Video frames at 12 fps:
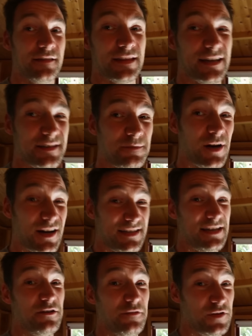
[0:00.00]
That's my
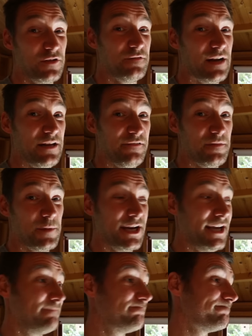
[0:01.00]
idea of good value for
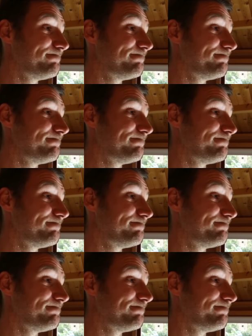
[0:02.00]
money.